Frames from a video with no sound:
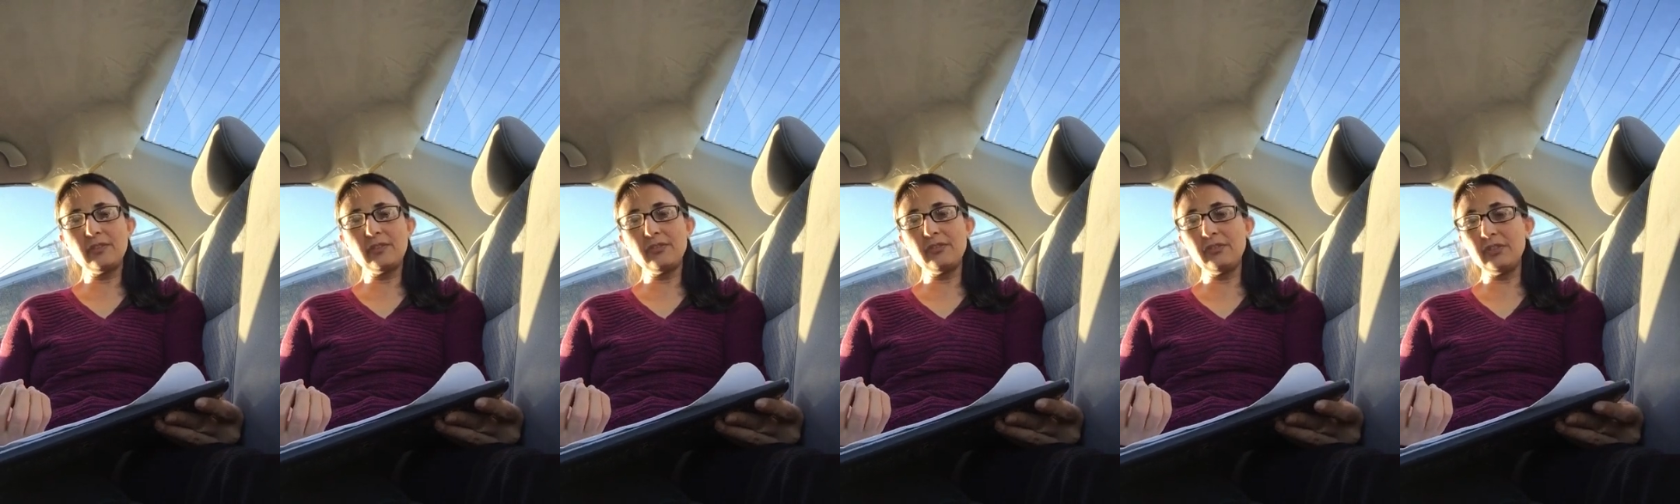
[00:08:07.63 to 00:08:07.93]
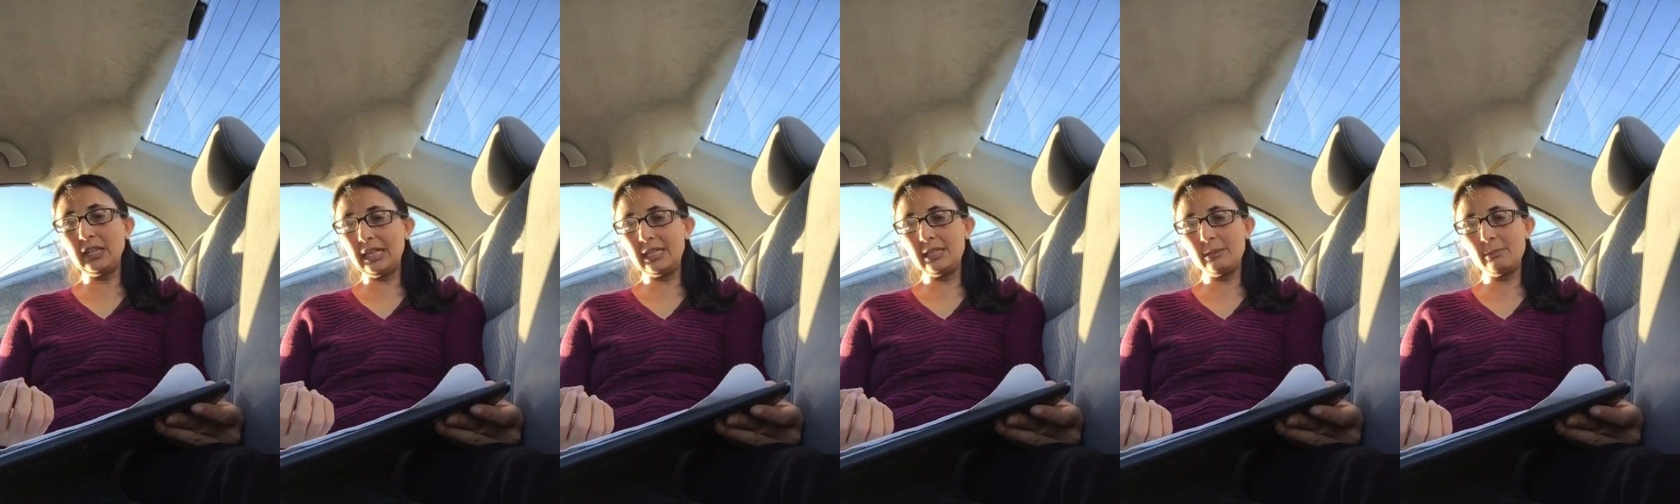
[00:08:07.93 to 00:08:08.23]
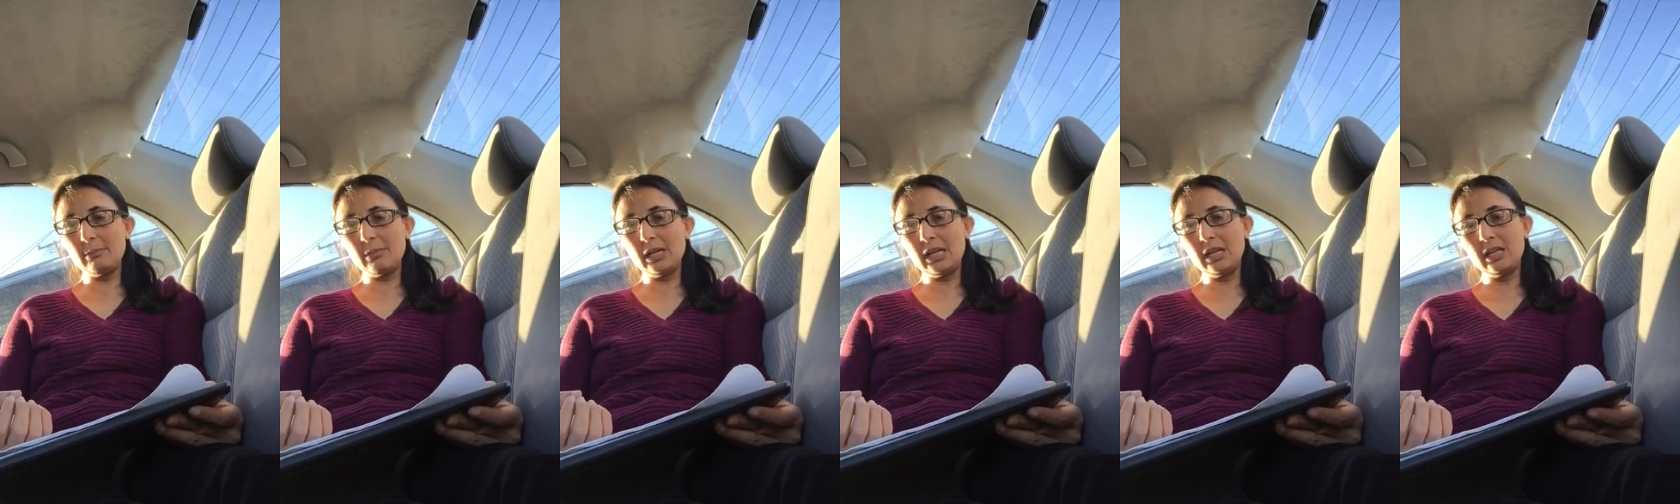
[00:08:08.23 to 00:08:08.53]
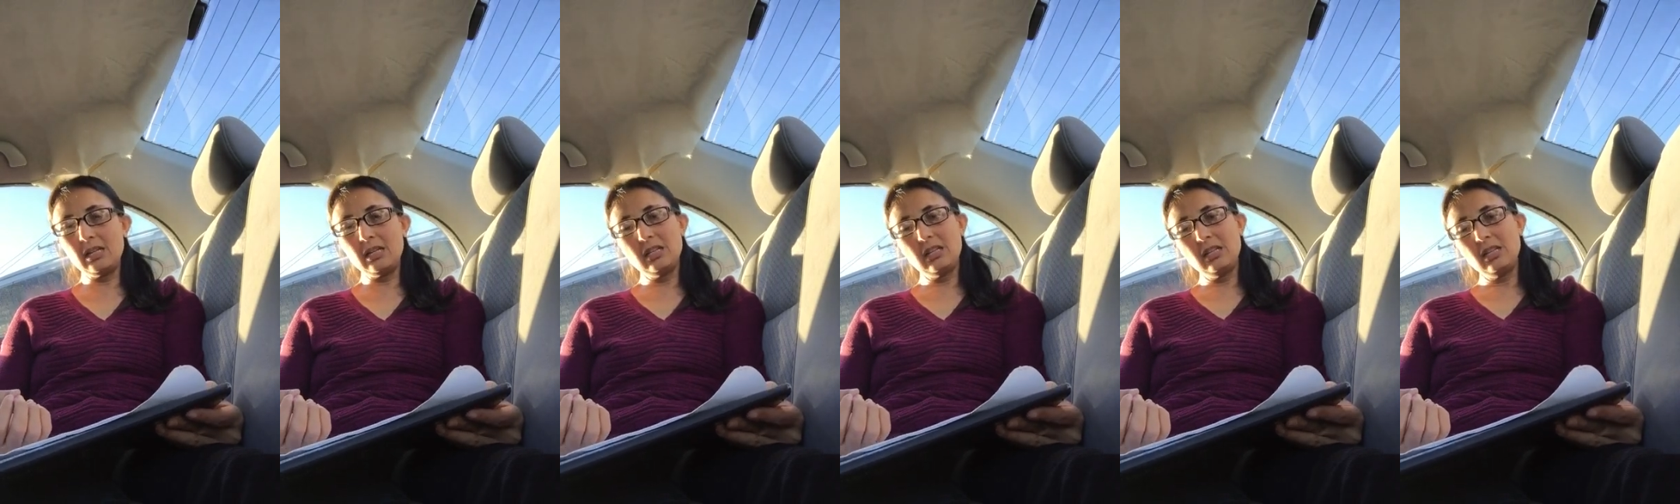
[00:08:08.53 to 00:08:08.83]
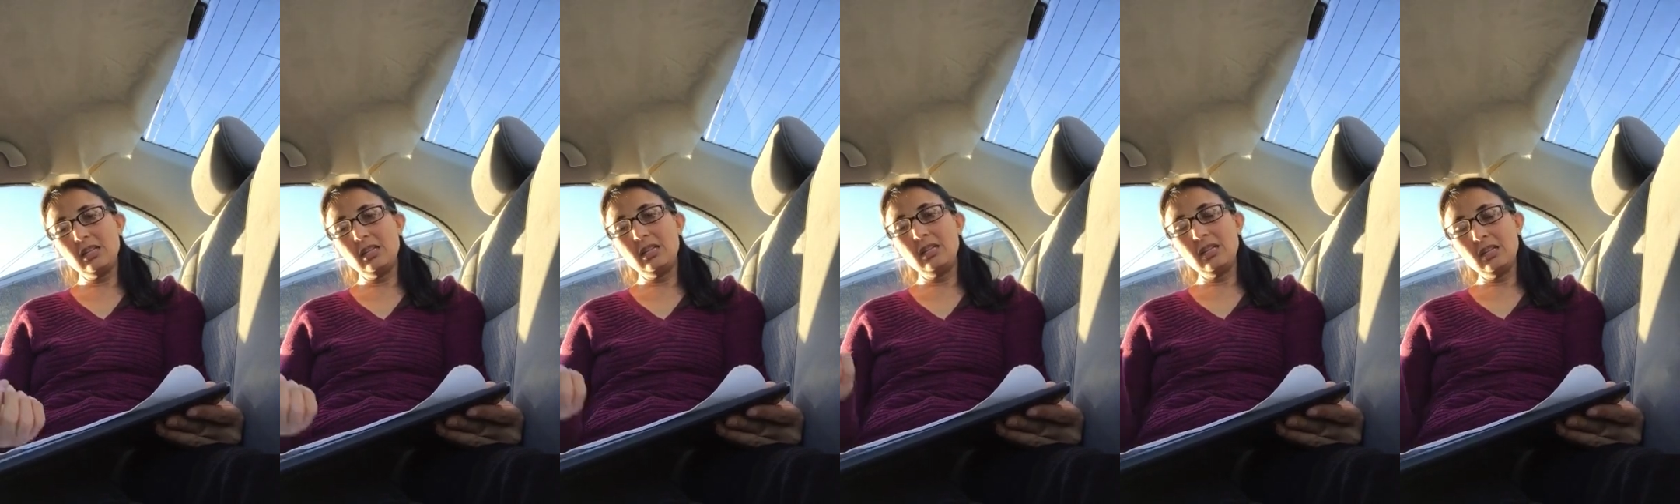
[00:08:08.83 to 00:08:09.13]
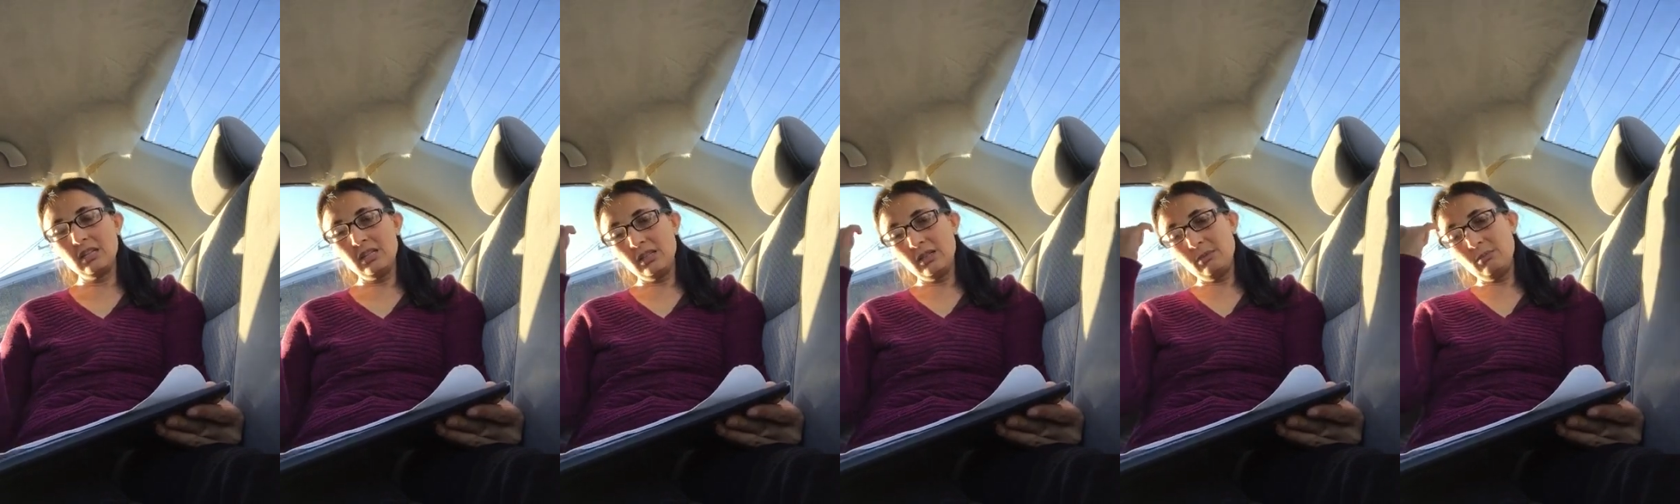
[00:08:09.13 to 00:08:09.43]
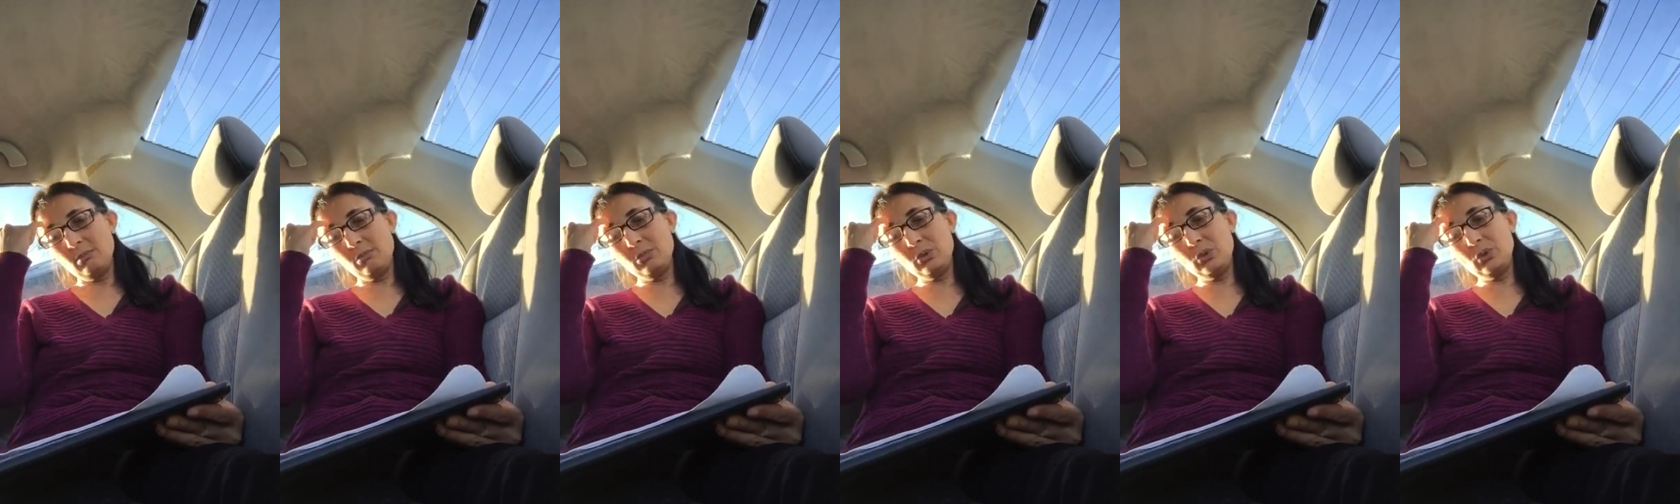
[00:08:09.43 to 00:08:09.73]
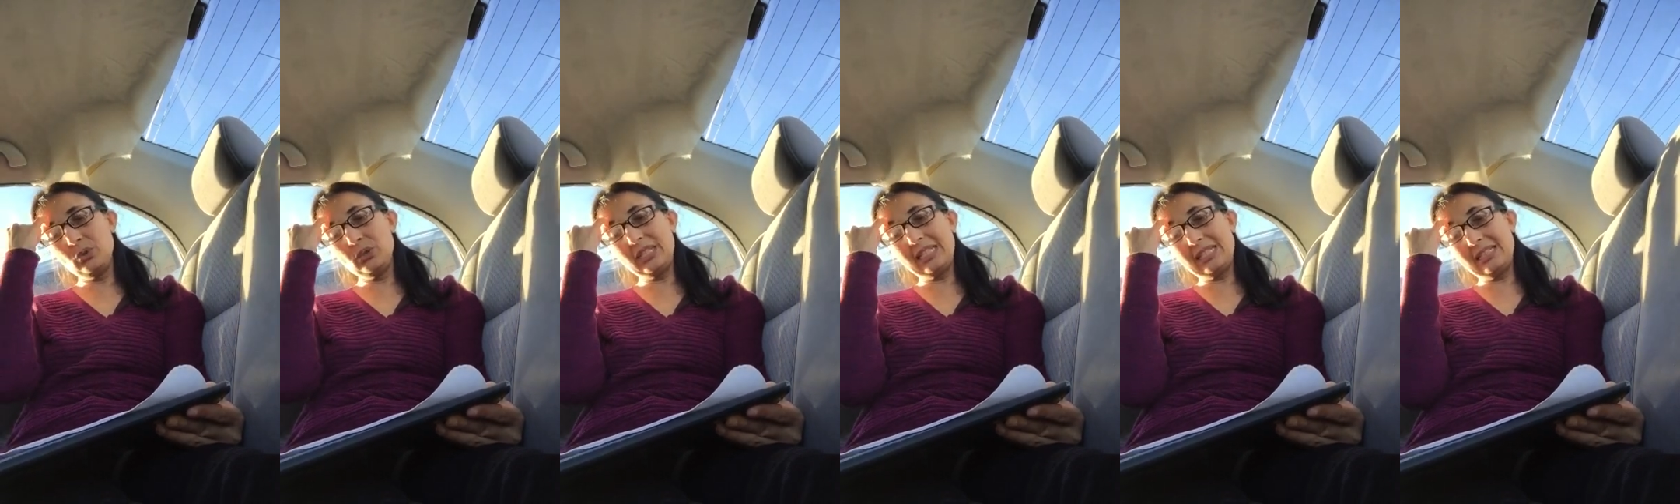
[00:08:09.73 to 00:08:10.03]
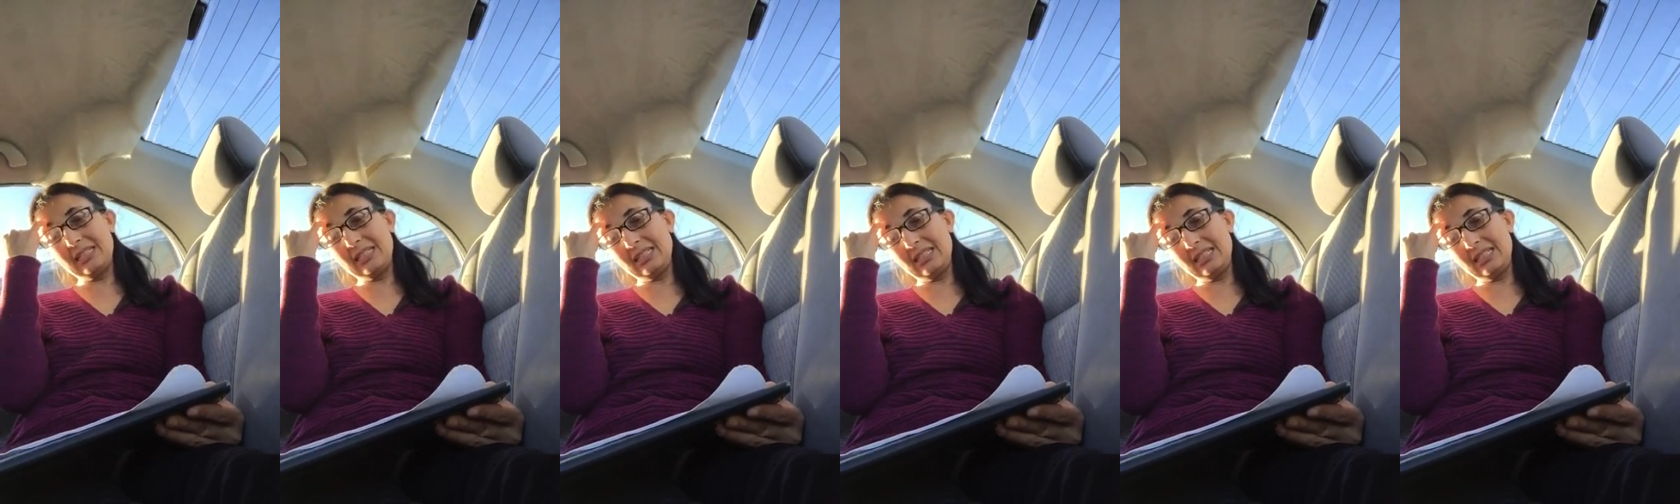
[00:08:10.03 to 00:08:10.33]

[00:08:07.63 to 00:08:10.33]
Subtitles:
flame mood in